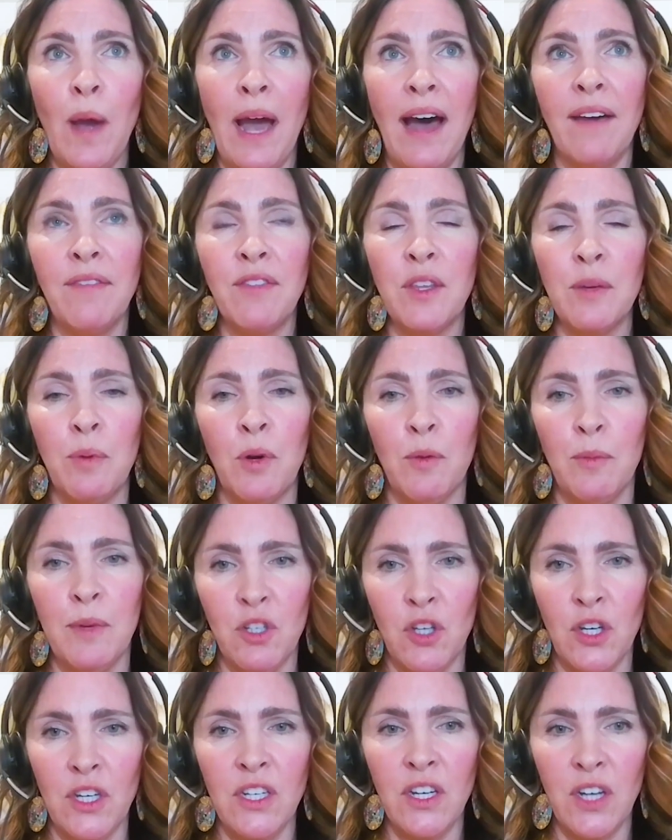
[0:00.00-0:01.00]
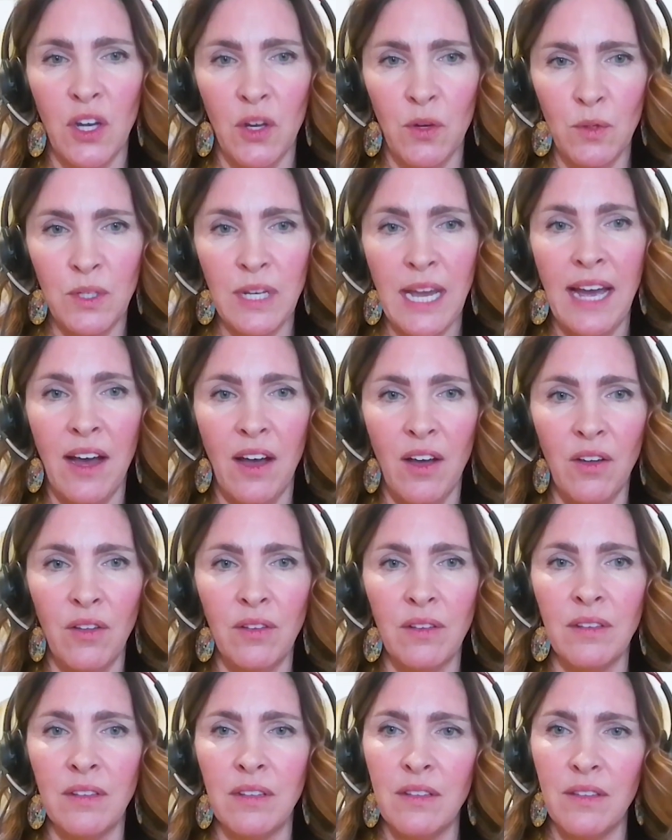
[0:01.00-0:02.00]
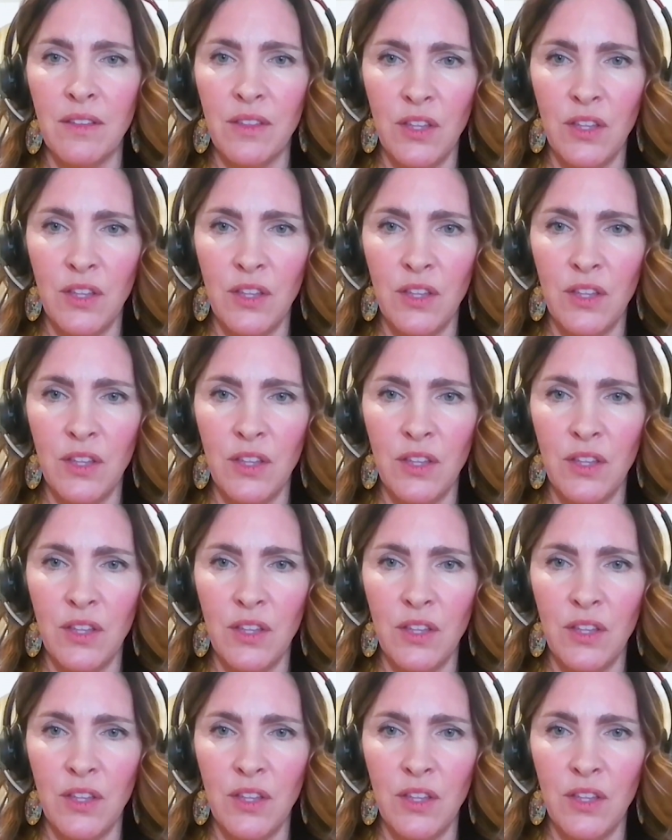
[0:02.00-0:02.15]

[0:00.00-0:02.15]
have the permission to go tell